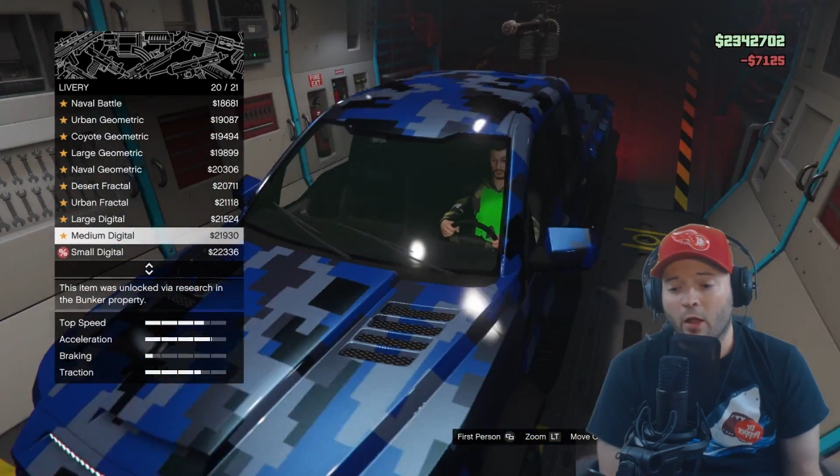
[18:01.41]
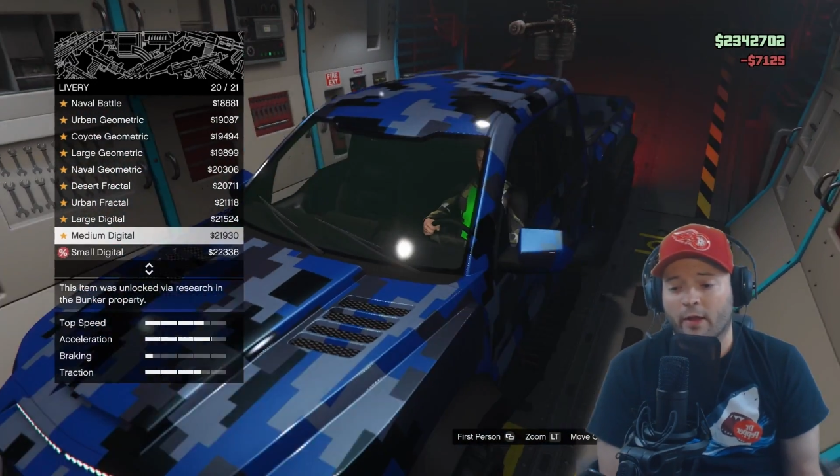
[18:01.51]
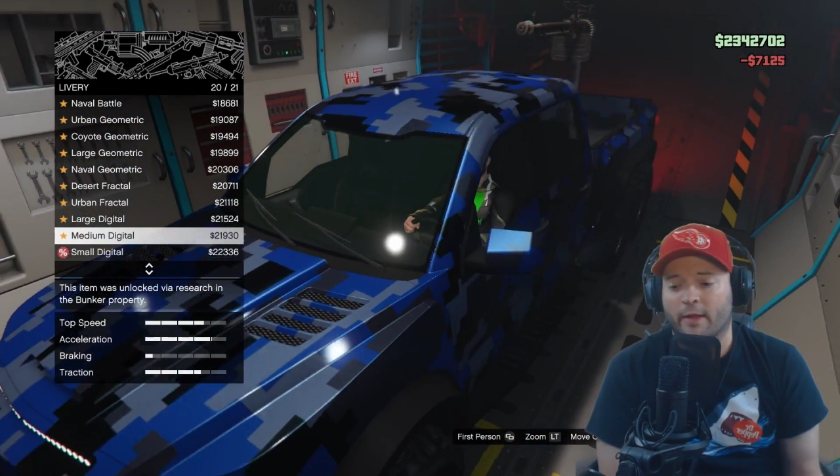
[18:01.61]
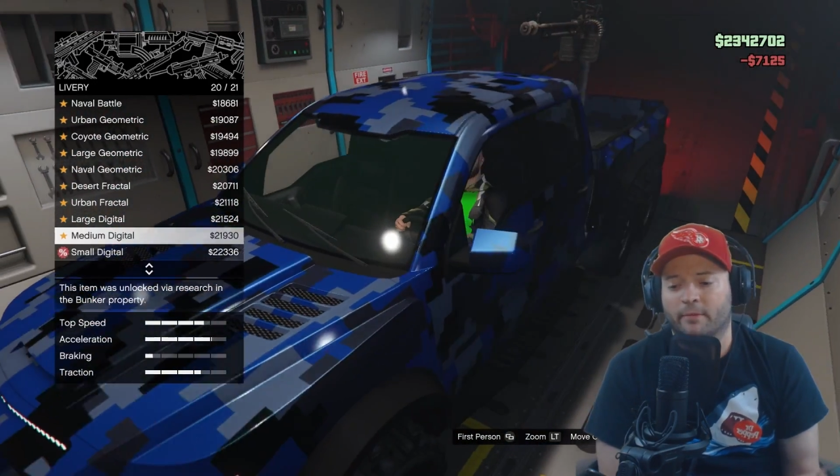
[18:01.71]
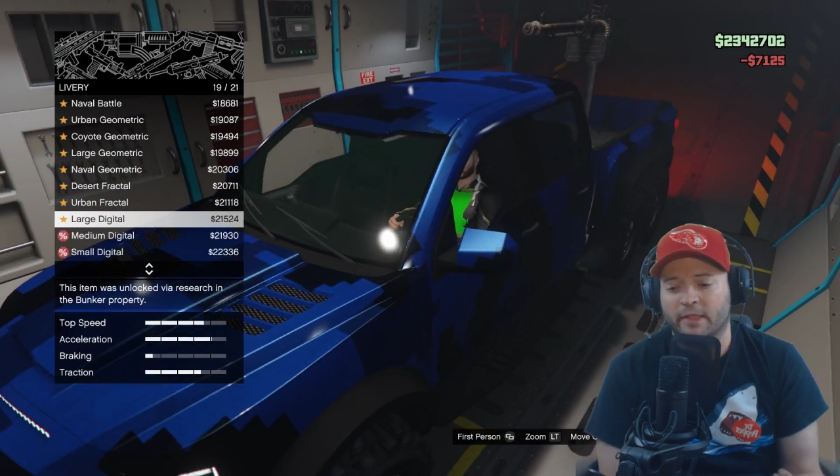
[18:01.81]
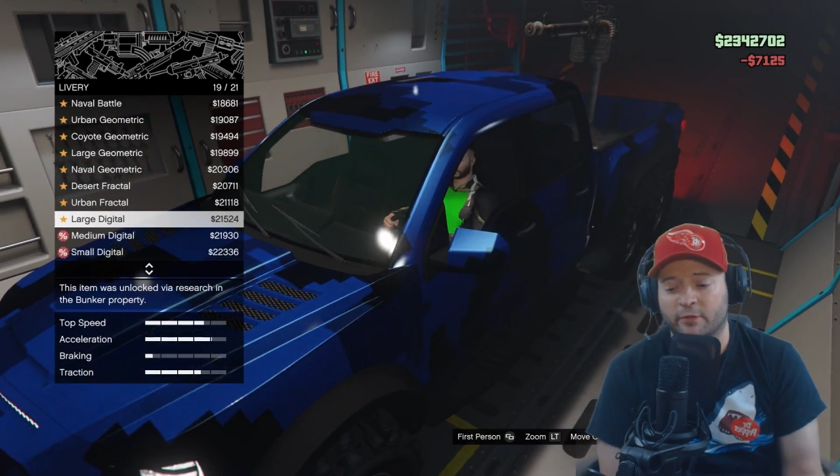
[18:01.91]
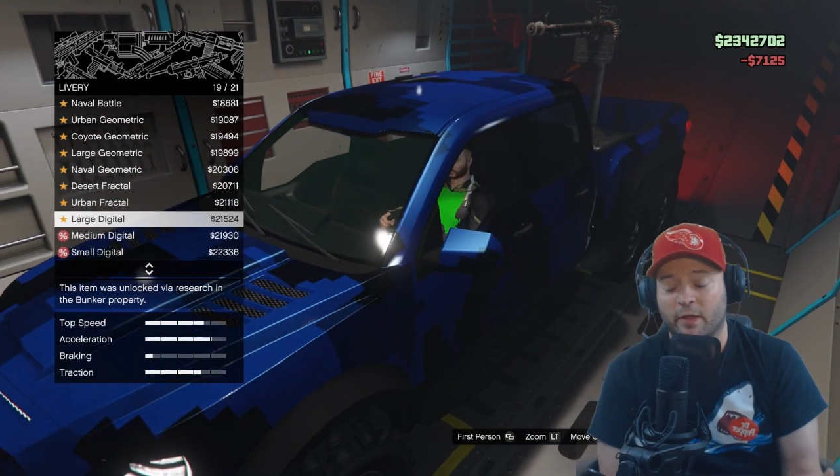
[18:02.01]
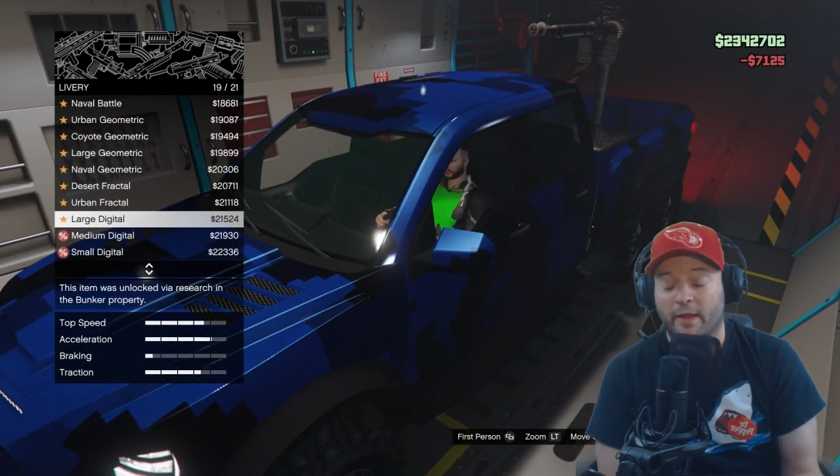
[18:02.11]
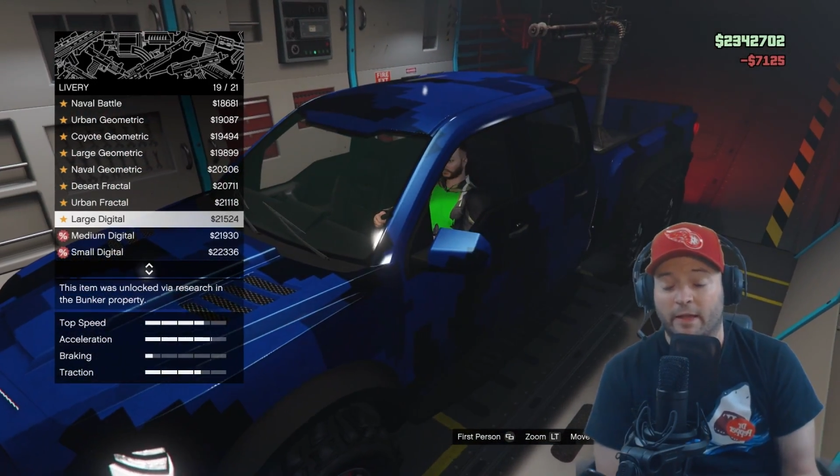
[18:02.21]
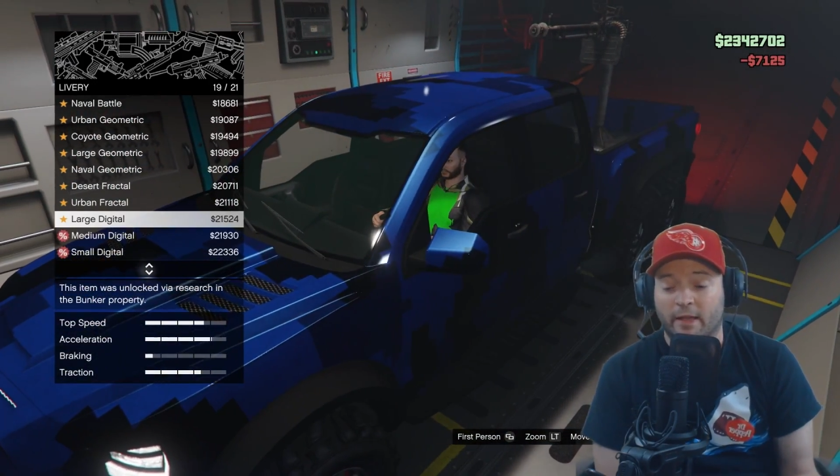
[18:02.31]
Okay, let's
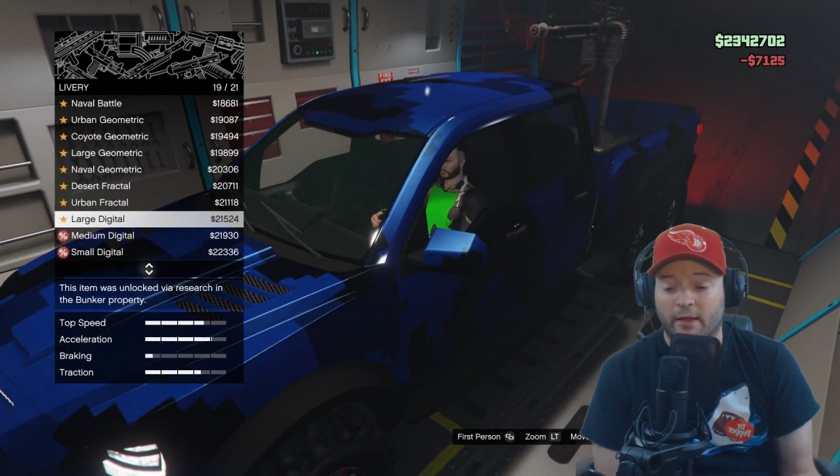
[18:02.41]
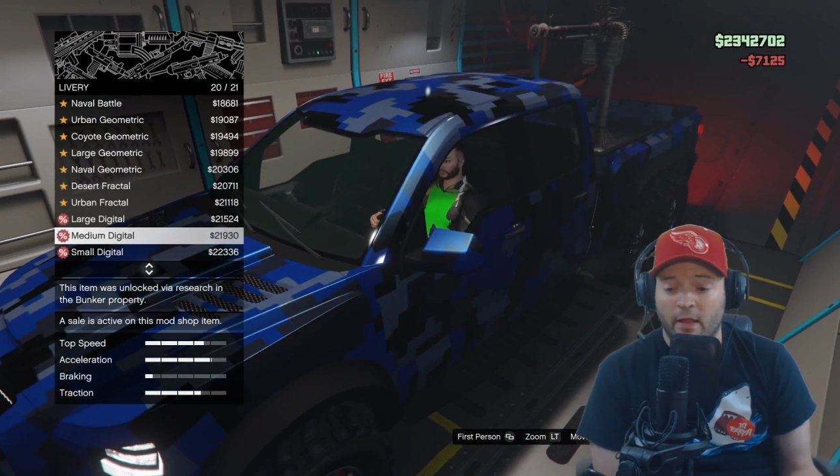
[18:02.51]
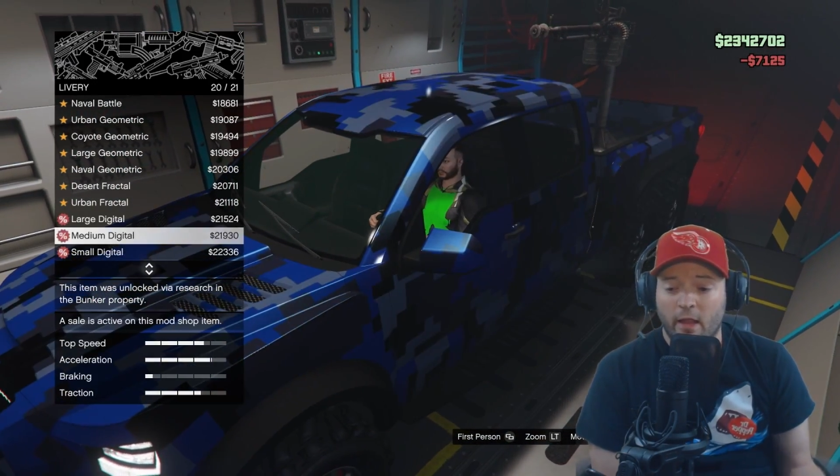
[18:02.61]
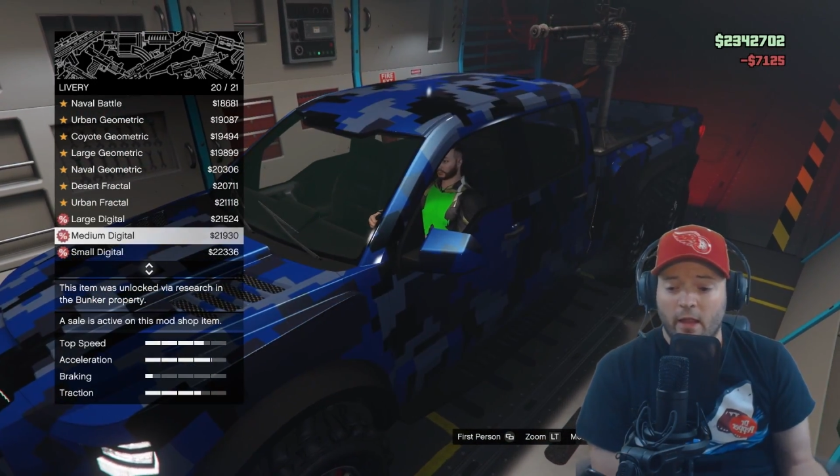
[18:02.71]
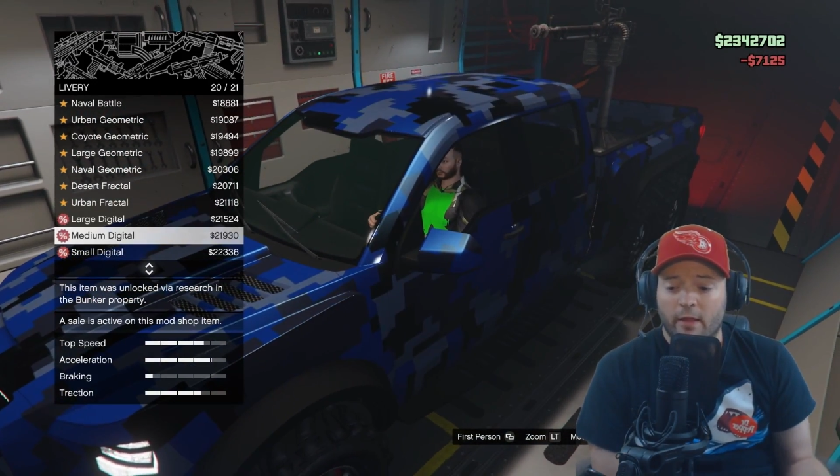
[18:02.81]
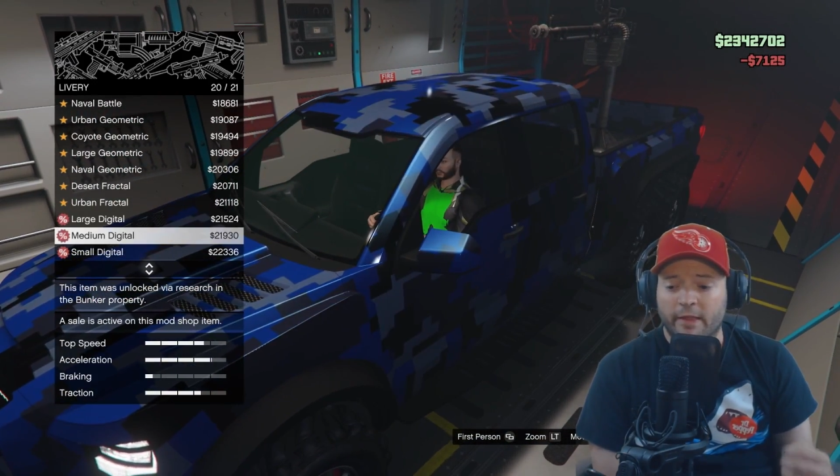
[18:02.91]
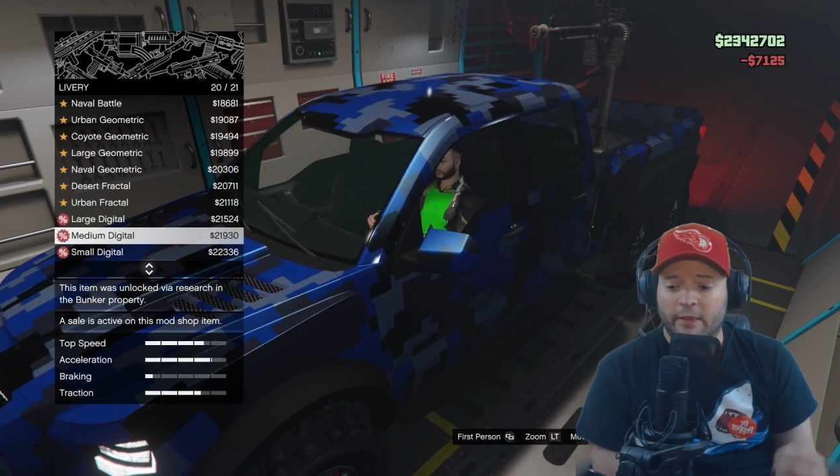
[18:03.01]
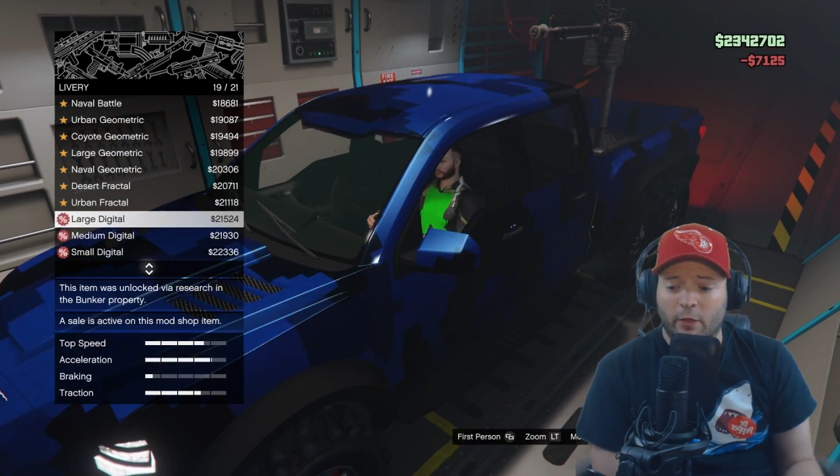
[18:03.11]
try that again. The